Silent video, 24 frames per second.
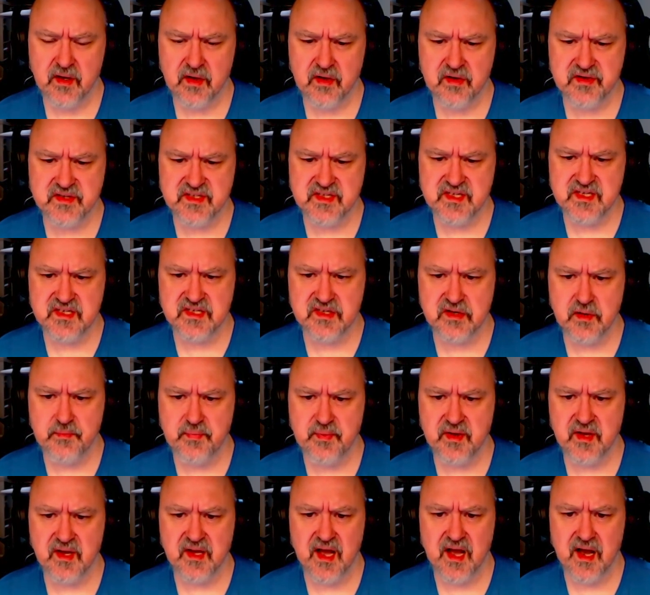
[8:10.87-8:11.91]
because this could
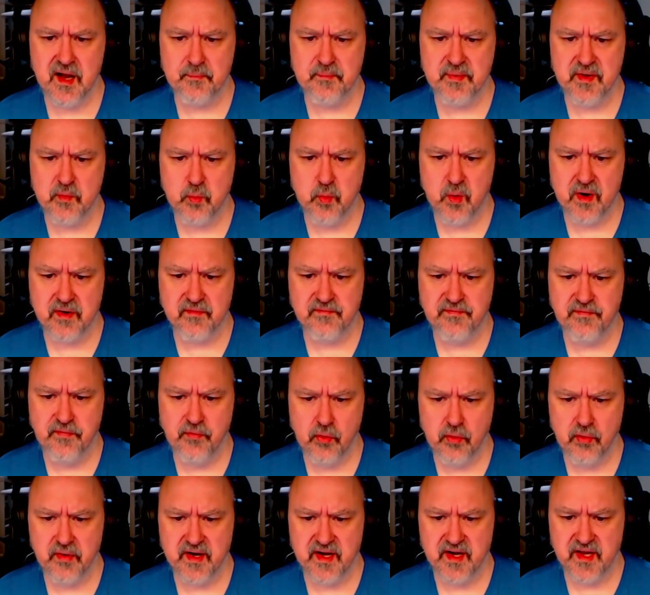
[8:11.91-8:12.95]
be, can't be 1
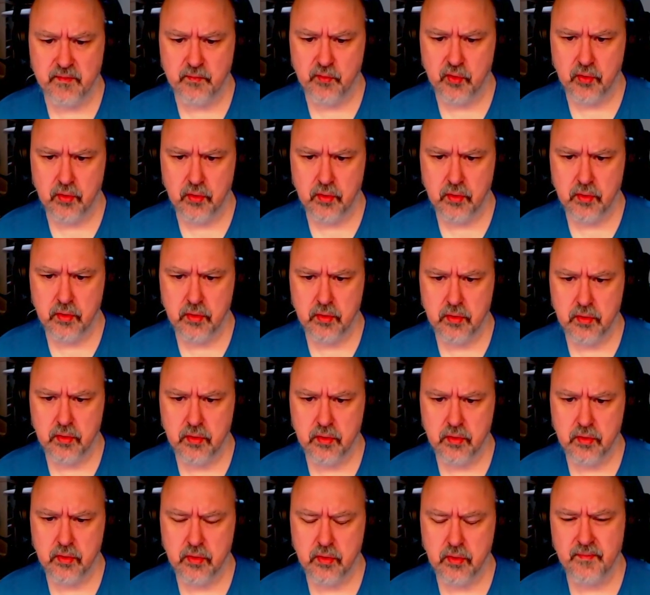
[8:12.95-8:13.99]
4 anymore
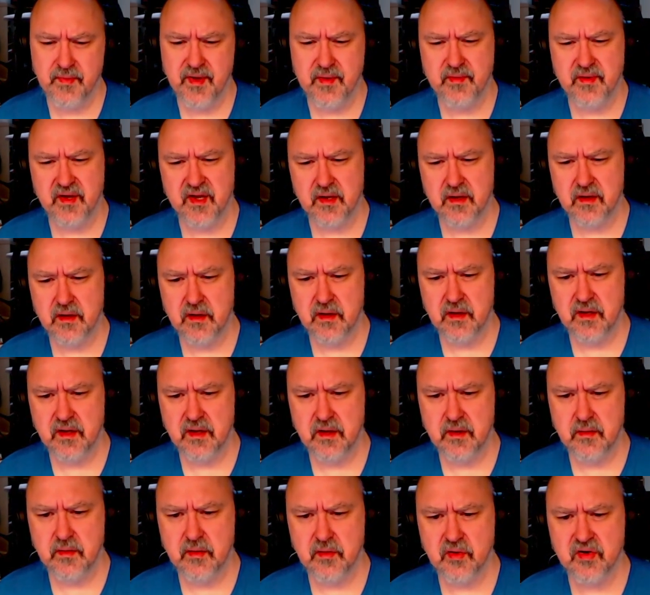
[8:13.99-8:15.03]
maybe
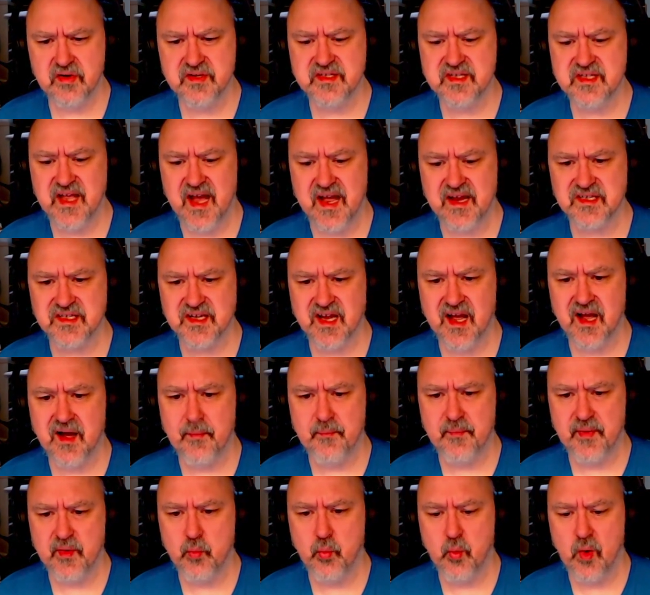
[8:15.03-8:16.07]
because that
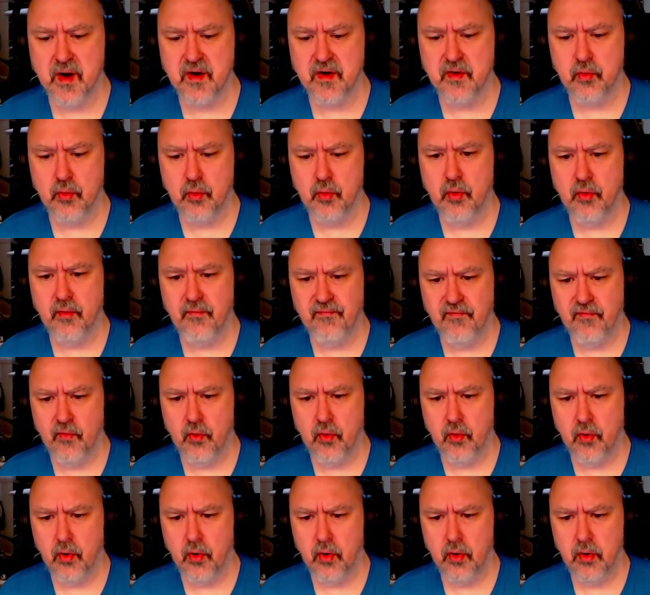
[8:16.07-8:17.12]
can't be 1 or
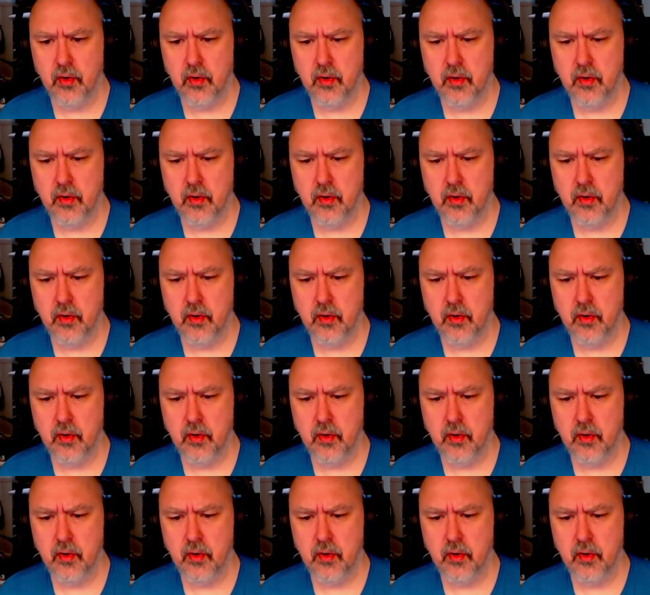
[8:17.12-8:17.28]
4.